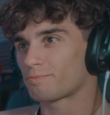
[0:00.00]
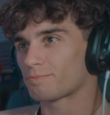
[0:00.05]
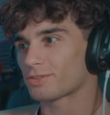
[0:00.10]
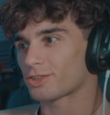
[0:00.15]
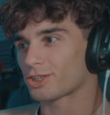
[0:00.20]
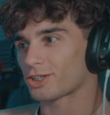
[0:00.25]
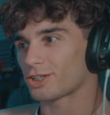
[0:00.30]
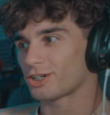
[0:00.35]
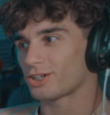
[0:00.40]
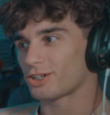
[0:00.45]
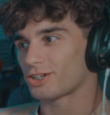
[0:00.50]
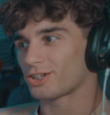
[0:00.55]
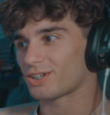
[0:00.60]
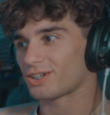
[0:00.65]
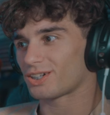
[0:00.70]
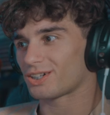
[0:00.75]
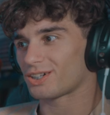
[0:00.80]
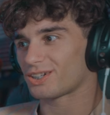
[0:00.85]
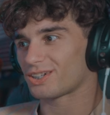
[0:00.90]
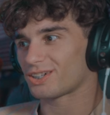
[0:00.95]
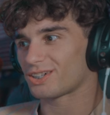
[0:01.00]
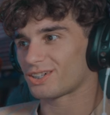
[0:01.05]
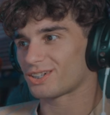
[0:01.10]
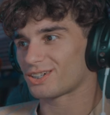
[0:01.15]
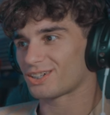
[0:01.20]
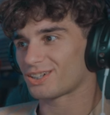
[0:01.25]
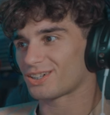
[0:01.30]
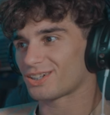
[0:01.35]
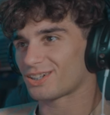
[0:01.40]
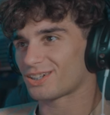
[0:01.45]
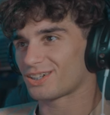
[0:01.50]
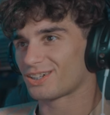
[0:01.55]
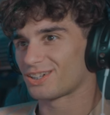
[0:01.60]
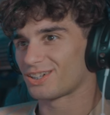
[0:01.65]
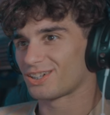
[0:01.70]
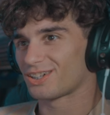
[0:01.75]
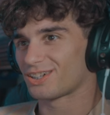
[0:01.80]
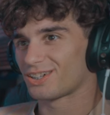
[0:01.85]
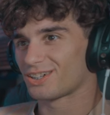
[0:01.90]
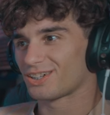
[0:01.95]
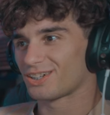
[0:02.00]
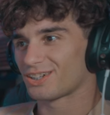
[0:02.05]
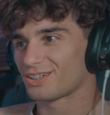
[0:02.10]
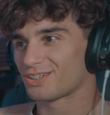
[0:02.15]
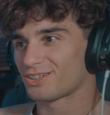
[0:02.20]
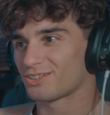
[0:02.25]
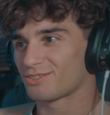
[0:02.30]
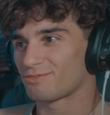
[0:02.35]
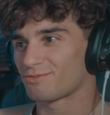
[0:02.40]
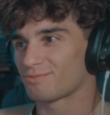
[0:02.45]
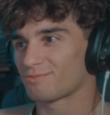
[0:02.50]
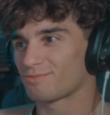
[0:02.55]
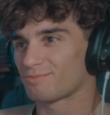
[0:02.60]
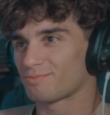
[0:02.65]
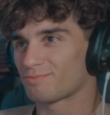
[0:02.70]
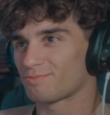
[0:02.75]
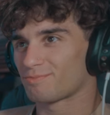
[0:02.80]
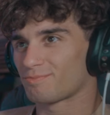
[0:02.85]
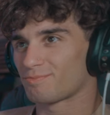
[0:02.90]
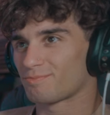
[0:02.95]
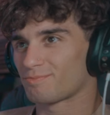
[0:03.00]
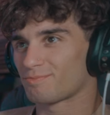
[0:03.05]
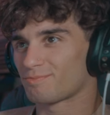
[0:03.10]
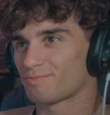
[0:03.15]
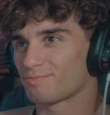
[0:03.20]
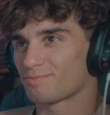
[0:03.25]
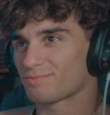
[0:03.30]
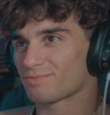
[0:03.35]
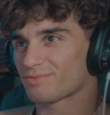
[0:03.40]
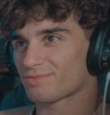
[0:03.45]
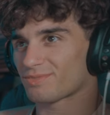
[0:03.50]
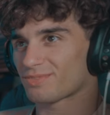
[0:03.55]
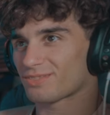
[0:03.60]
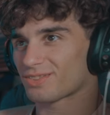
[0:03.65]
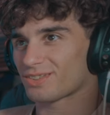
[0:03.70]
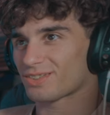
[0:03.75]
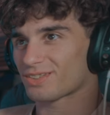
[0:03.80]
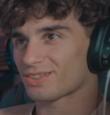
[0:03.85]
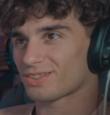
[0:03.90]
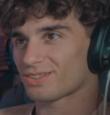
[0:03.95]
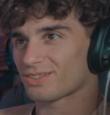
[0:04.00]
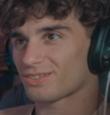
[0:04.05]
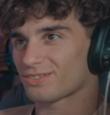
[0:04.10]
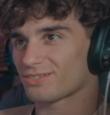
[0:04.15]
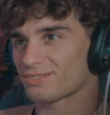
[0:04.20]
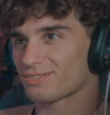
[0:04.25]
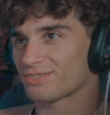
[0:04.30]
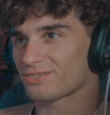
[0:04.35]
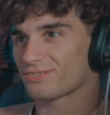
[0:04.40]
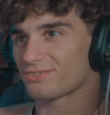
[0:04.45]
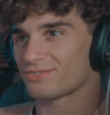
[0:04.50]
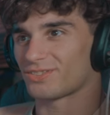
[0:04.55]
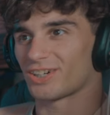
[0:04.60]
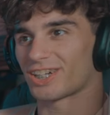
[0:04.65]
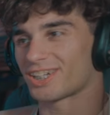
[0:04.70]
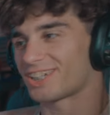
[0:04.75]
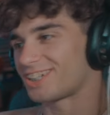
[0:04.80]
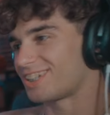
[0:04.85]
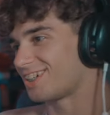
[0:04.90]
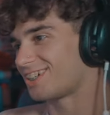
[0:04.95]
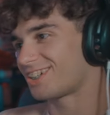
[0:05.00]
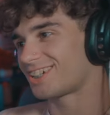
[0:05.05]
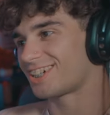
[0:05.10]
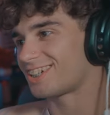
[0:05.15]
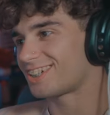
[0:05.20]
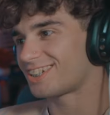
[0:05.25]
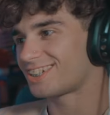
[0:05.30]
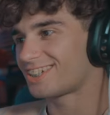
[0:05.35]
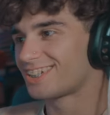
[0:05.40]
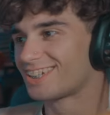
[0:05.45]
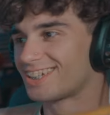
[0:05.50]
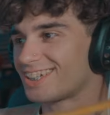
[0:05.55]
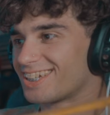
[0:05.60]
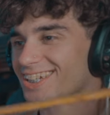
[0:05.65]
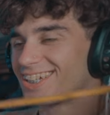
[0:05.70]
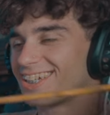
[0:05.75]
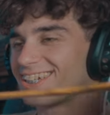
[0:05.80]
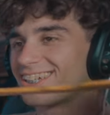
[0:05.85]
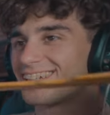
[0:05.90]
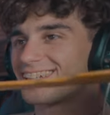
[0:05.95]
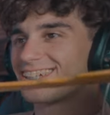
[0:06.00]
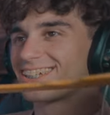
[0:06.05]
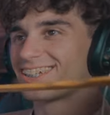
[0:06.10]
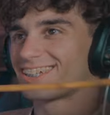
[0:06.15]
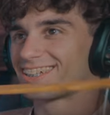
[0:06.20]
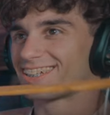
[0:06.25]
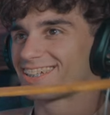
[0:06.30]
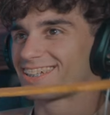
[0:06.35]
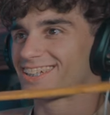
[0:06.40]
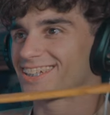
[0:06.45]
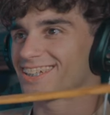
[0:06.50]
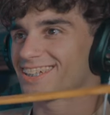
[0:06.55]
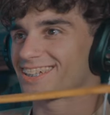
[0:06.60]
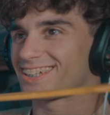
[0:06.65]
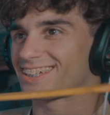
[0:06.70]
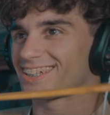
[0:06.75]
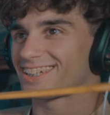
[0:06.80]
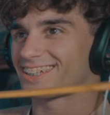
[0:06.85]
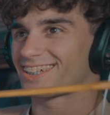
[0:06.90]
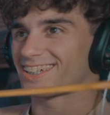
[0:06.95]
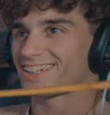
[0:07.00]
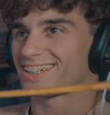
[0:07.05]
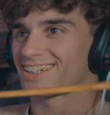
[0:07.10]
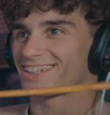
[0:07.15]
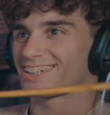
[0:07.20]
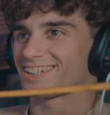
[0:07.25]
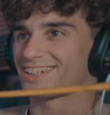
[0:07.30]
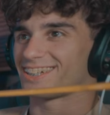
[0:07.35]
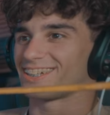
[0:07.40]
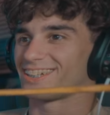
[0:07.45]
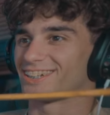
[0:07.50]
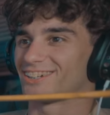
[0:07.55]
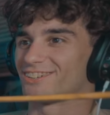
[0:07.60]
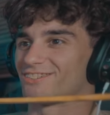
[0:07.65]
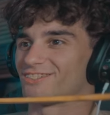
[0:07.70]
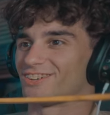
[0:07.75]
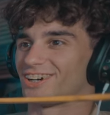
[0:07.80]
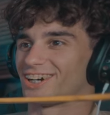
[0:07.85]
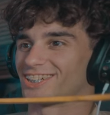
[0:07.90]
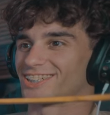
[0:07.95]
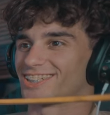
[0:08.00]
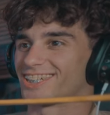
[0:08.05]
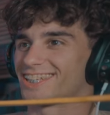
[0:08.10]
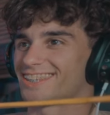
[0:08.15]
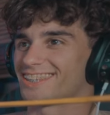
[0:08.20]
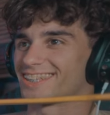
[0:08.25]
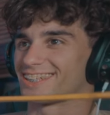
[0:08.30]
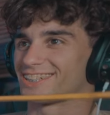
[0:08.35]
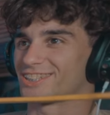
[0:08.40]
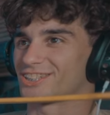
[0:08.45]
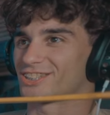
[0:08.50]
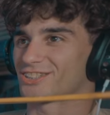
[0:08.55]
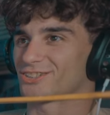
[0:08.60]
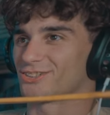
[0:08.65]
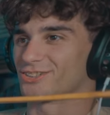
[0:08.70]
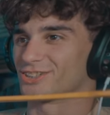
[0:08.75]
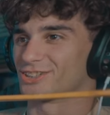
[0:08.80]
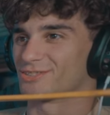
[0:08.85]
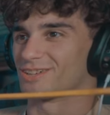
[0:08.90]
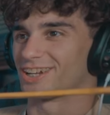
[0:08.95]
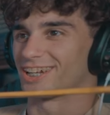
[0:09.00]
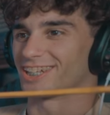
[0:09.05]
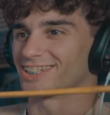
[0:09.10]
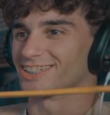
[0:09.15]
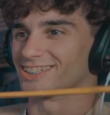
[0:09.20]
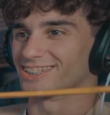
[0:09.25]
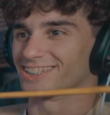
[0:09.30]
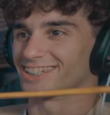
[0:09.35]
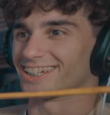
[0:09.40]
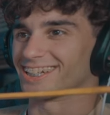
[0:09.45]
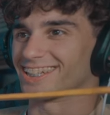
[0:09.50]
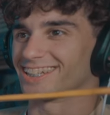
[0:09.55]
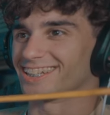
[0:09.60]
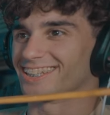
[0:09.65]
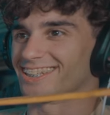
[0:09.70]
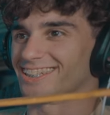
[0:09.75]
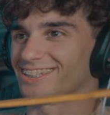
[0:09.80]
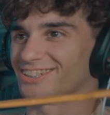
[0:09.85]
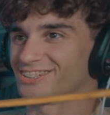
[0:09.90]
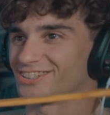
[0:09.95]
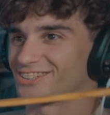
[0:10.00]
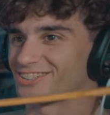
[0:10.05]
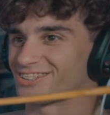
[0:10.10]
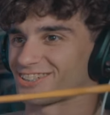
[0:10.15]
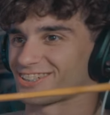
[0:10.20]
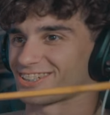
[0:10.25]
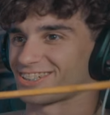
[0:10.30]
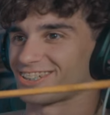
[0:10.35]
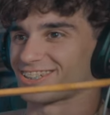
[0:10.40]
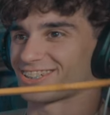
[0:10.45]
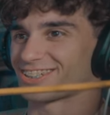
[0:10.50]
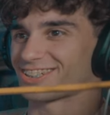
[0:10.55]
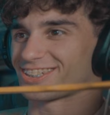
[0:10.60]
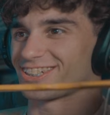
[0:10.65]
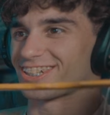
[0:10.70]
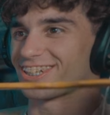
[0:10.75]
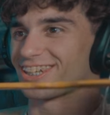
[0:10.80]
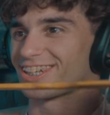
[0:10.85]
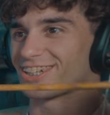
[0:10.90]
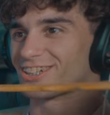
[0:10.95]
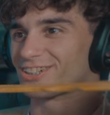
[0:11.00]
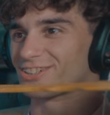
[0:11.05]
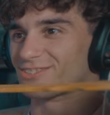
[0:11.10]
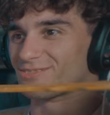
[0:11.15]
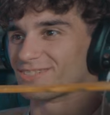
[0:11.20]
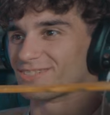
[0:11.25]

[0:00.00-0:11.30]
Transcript: Uh. What? You'll come? Uh. Fuck it, okay. Okay, sure. Watch, he thinks he's totally about to get laid and then she's just gonna snake him